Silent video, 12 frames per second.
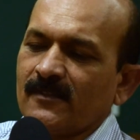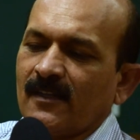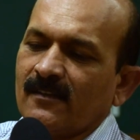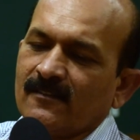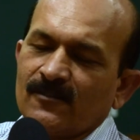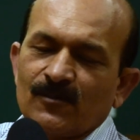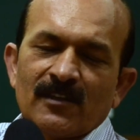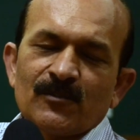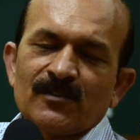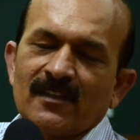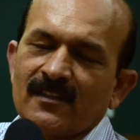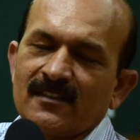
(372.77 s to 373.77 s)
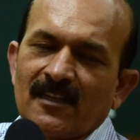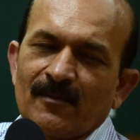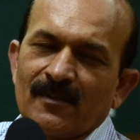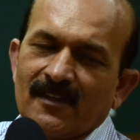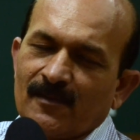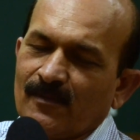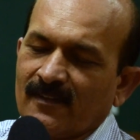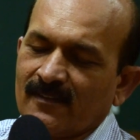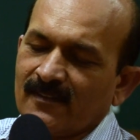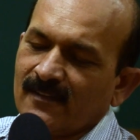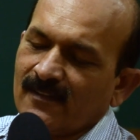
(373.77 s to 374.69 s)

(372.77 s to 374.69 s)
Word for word: then solution is available.